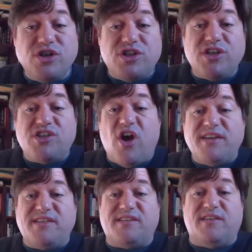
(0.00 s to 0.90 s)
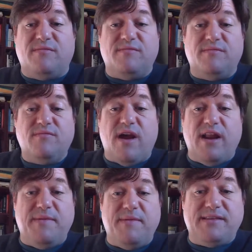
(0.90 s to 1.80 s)
just exhausts them, right?
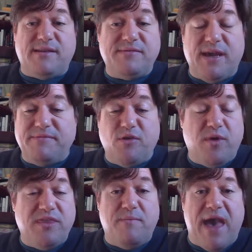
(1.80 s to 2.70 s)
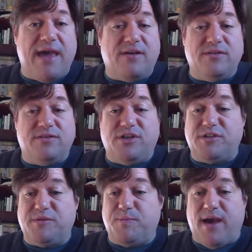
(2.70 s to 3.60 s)
I mean, sometimes you win the battle
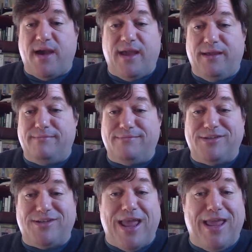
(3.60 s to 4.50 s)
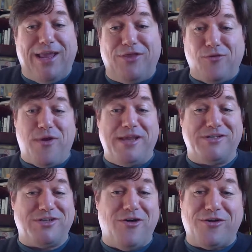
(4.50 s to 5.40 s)
just by staying in the
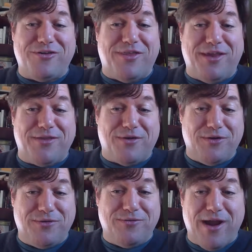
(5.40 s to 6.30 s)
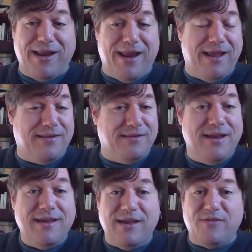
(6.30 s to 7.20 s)
race longer than the other dude, right? And
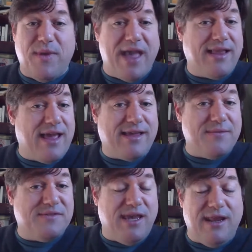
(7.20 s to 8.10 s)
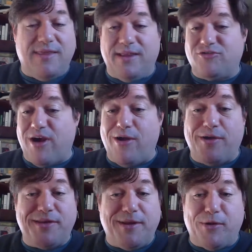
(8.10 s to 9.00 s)
if the bad guy comes in and they try all
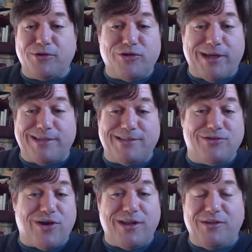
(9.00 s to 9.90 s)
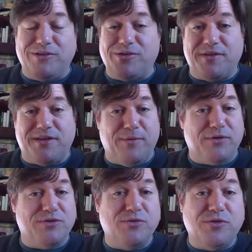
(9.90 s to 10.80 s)
the typical tricks and try to use all the
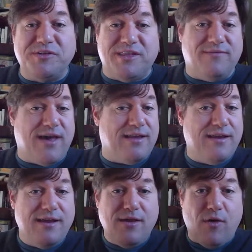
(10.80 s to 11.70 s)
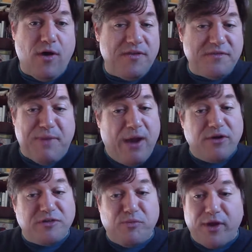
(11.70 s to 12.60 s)
typical tools, and they've got all this
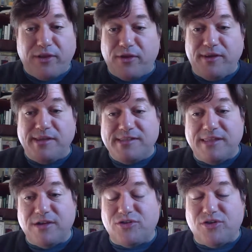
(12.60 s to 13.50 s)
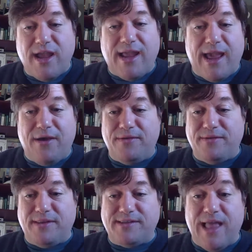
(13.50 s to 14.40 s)
power sploit goodness that they're trying
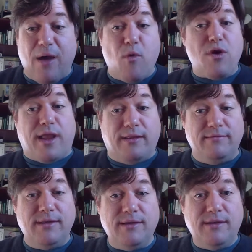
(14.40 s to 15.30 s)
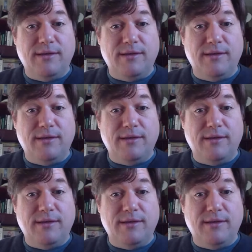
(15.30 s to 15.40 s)
out, and it's not working,